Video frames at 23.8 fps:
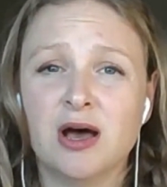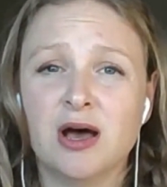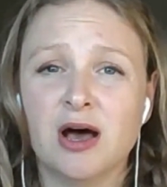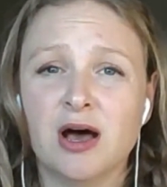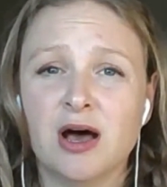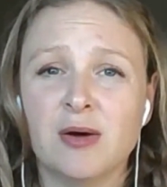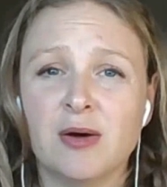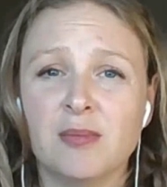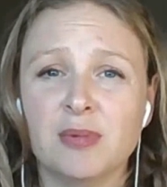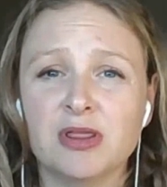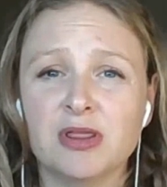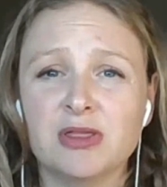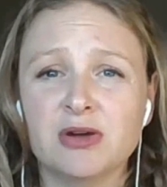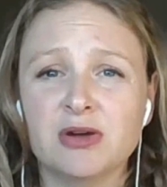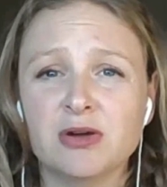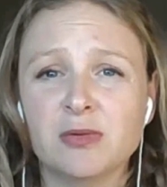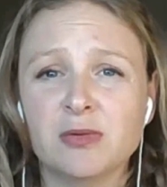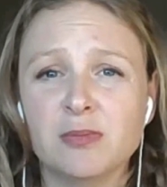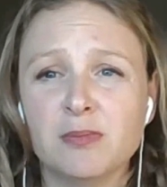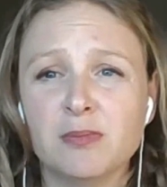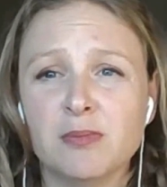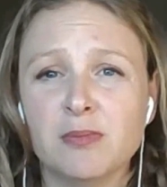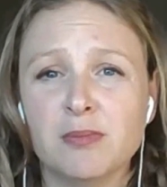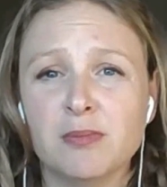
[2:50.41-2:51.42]
But there
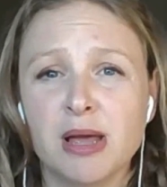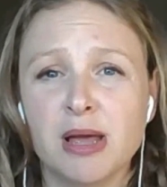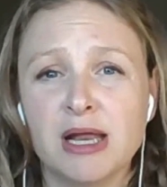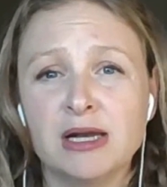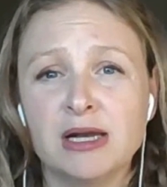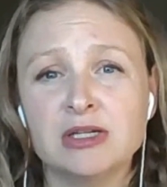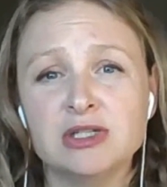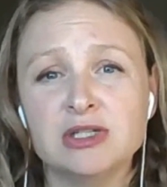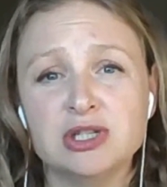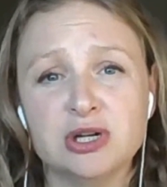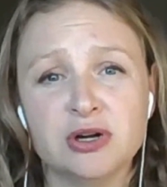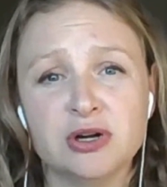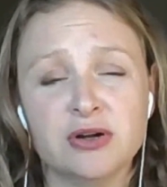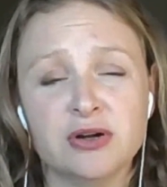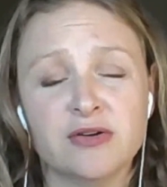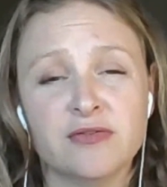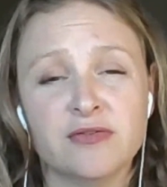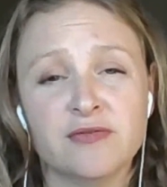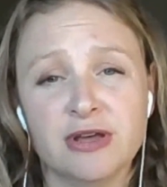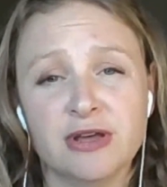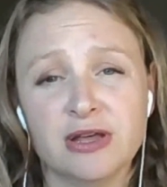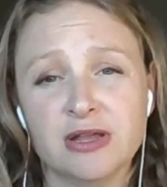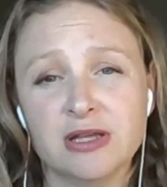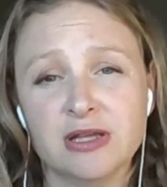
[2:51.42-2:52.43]
are managerial
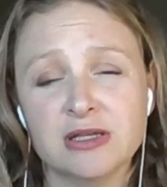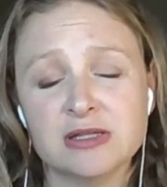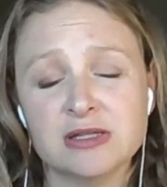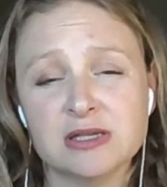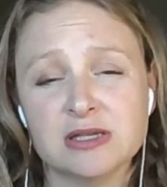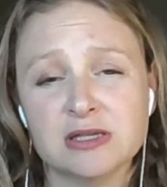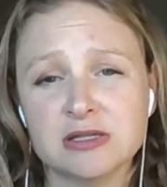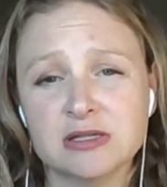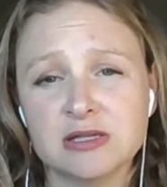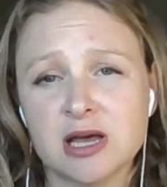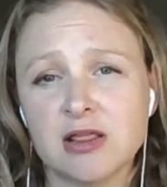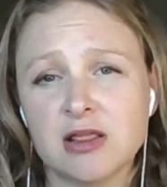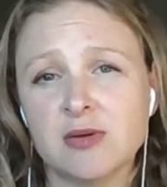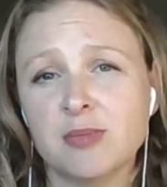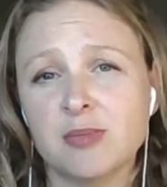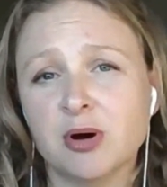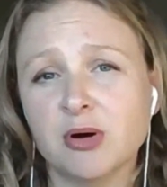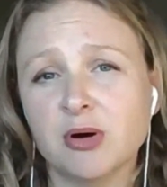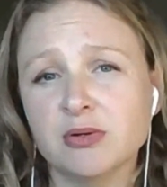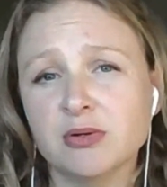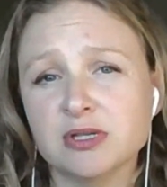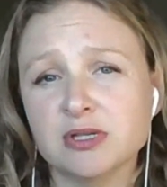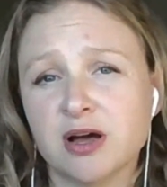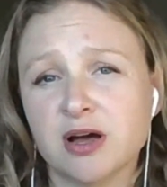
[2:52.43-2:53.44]
failings inside the
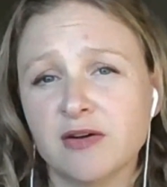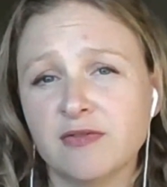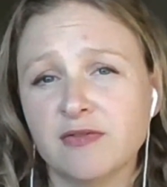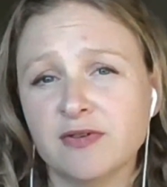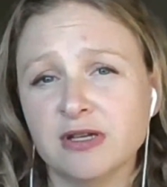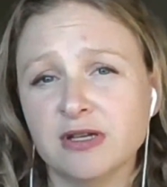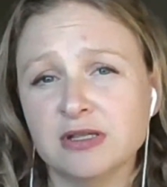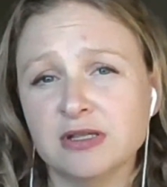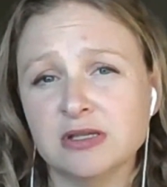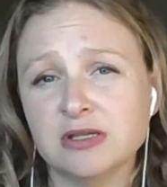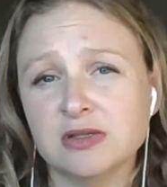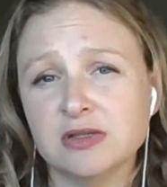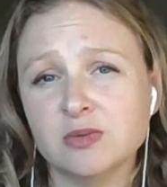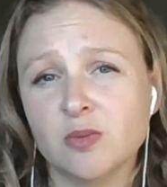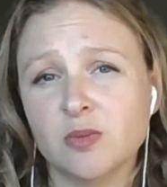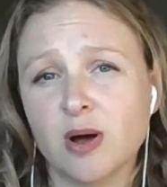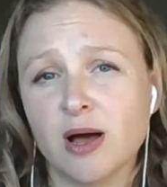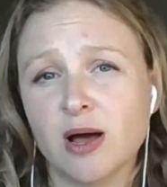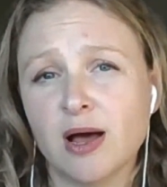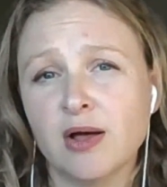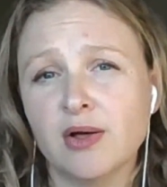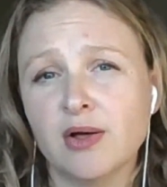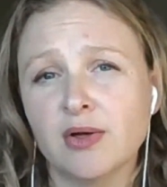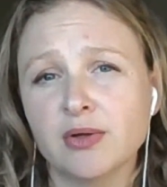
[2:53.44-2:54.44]
post office as
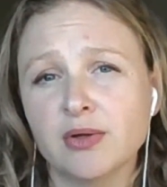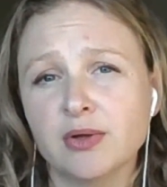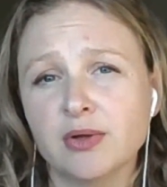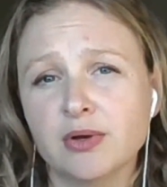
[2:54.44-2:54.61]
well.